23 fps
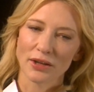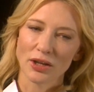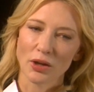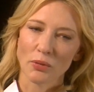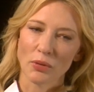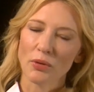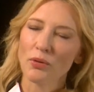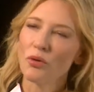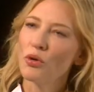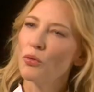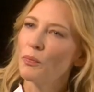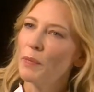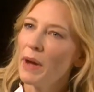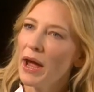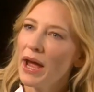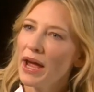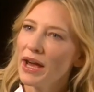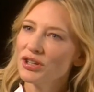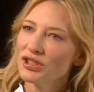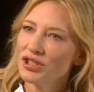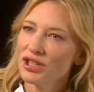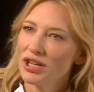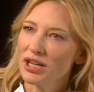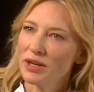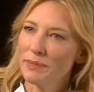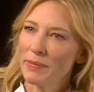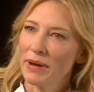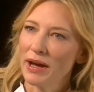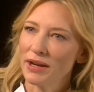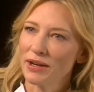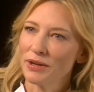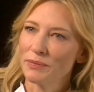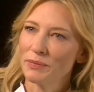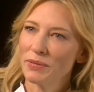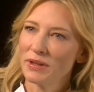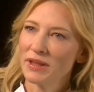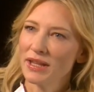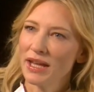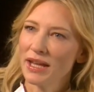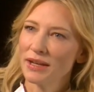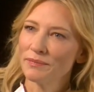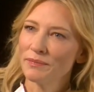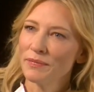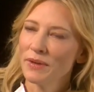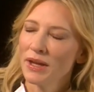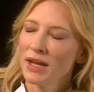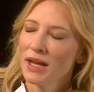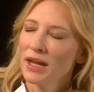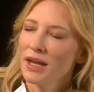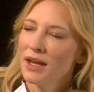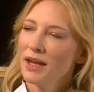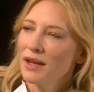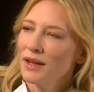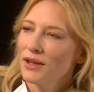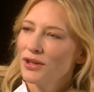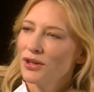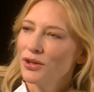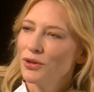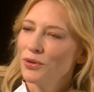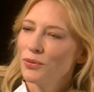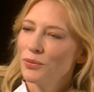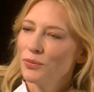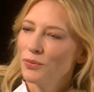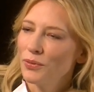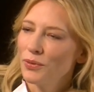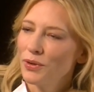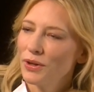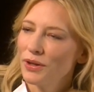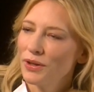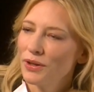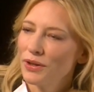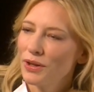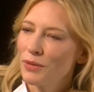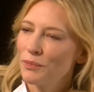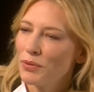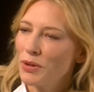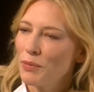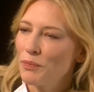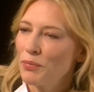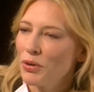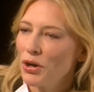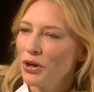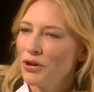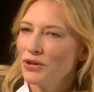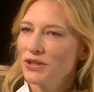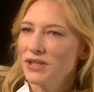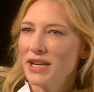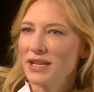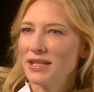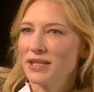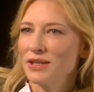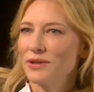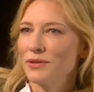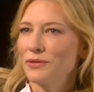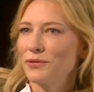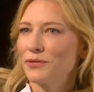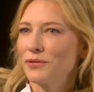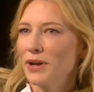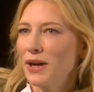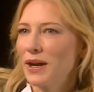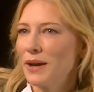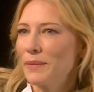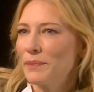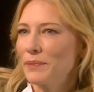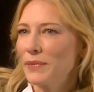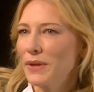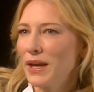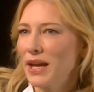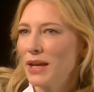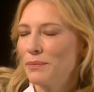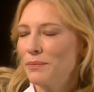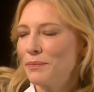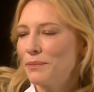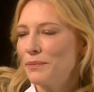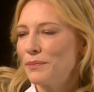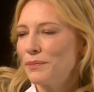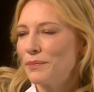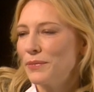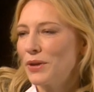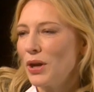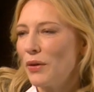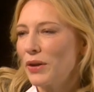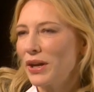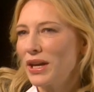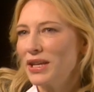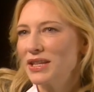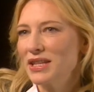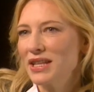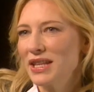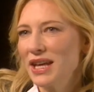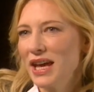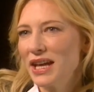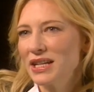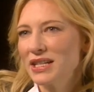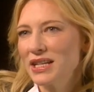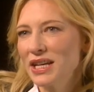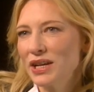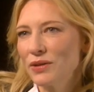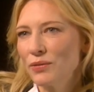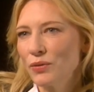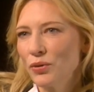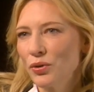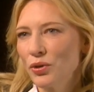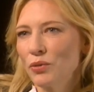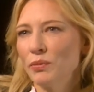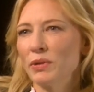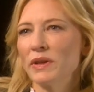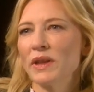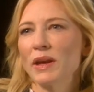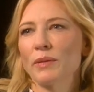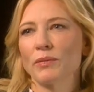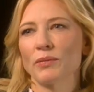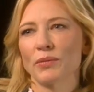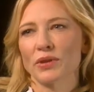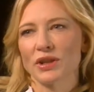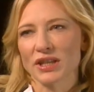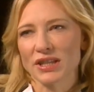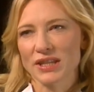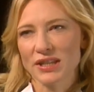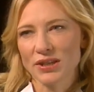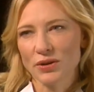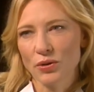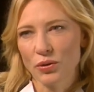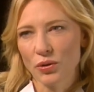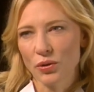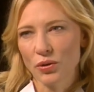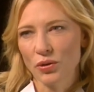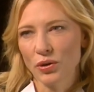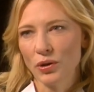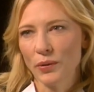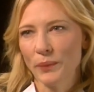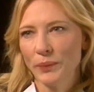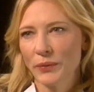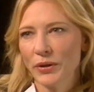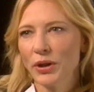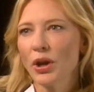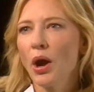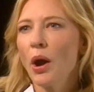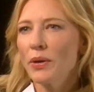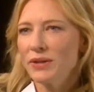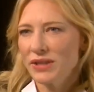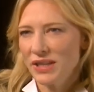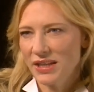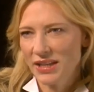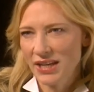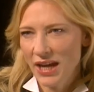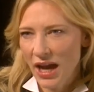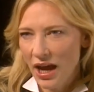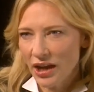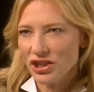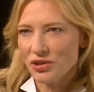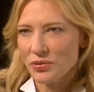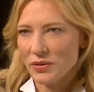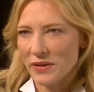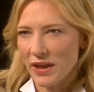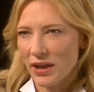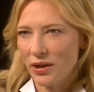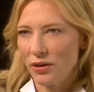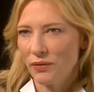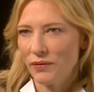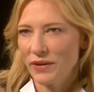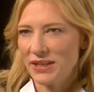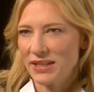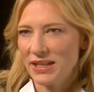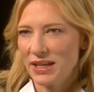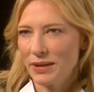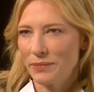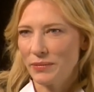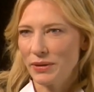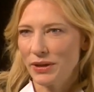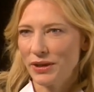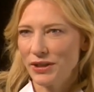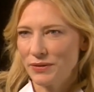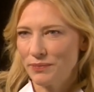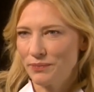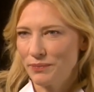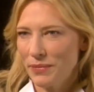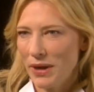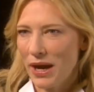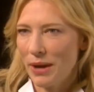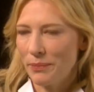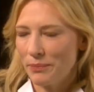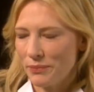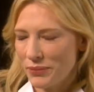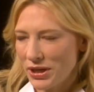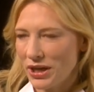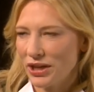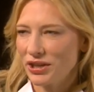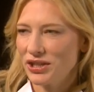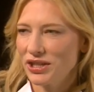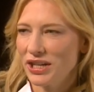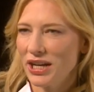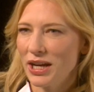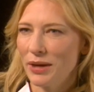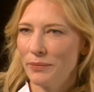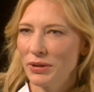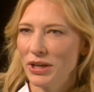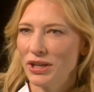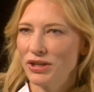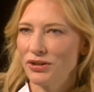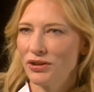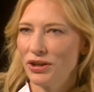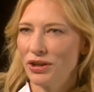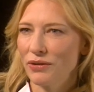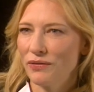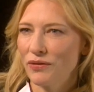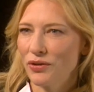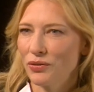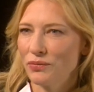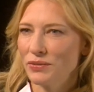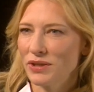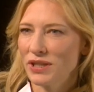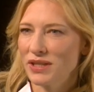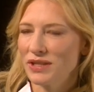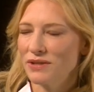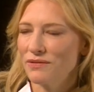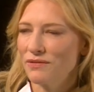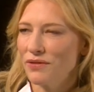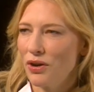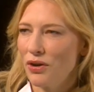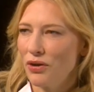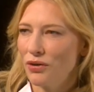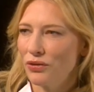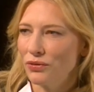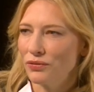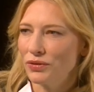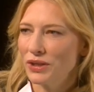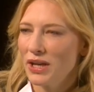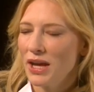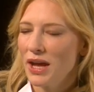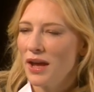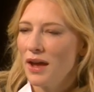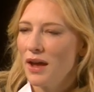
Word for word: you know we were all passionate about it, but then you the, the process of um, it going into the editing room and then with the score. You know, I was in touch with that obviously because our production company Dirty Films is involved.